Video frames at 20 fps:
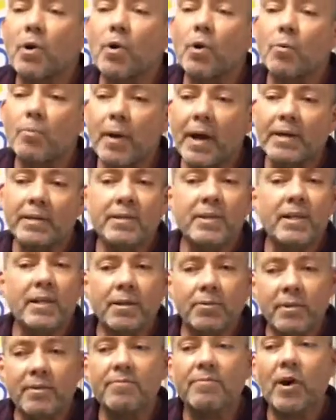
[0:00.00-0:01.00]
or
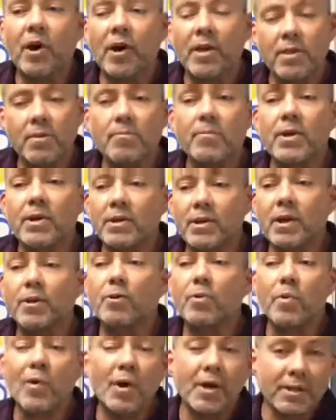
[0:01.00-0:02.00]
basically we find them at a
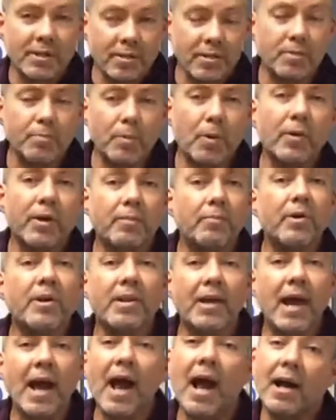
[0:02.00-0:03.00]
crisis point
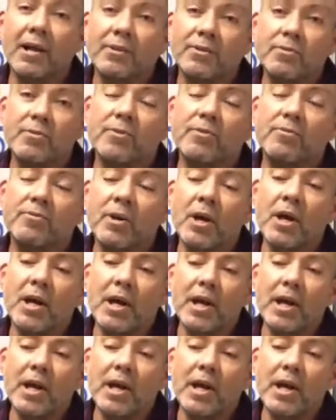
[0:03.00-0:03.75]
where they are sort of